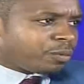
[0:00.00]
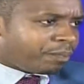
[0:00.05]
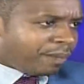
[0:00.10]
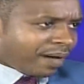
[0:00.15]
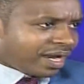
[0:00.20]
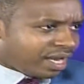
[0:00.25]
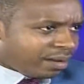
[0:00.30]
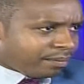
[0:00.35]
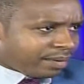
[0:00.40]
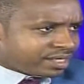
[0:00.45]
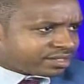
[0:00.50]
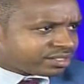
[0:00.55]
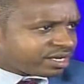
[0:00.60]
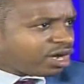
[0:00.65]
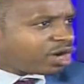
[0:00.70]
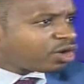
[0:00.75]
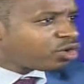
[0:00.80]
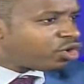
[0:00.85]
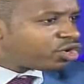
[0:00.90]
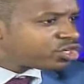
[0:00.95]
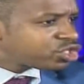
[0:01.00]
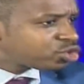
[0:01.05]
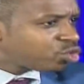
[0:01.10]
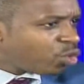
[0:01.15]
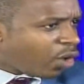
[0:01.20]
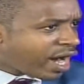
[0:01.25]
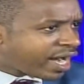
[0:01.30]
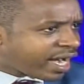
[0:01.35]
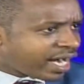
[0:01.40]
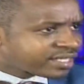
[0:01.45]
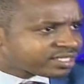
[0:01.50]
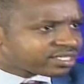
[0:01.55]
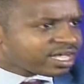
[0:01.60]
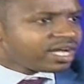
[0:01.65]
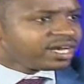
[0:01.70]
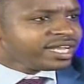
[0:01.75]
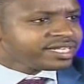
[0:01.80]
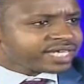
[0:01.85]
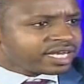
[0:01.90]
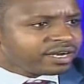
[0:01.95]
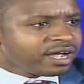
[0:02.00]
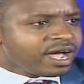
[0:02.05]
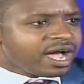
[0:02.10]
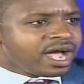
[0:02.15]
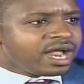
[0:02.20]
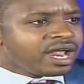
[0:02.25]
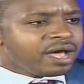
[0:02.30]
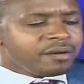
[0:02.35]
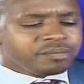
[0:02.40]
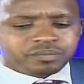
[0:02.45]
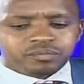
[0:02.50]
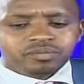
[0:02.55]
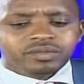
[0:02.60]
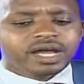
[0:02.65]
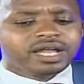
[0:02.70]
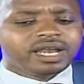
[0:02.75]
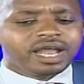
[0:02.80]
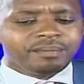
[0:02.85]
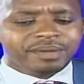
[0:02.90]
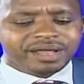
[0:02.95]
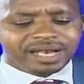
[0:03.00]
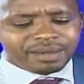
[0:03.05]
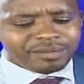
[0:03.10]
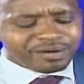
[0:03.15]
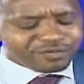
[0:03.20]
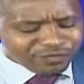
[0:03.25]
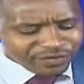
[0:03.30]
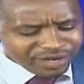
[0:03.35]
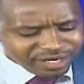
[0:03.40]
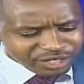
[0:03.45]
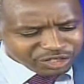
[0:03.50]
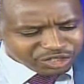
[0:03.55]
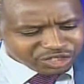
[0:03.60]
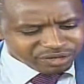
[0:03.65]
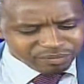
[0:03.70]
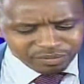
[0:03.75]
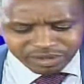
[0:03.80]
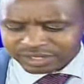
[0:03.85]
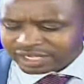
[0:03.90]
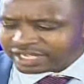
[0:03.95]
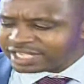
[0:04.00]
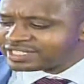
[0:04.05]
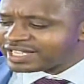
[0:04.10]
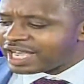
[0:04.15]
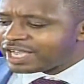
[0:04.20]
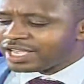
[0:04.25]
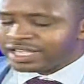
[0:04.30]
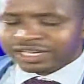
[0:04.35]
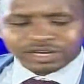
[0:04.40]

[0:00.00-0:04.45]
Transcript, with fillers: parliament, goes to work. But look at this Listen, man, he's in parliament. Let me let me finish. He's a,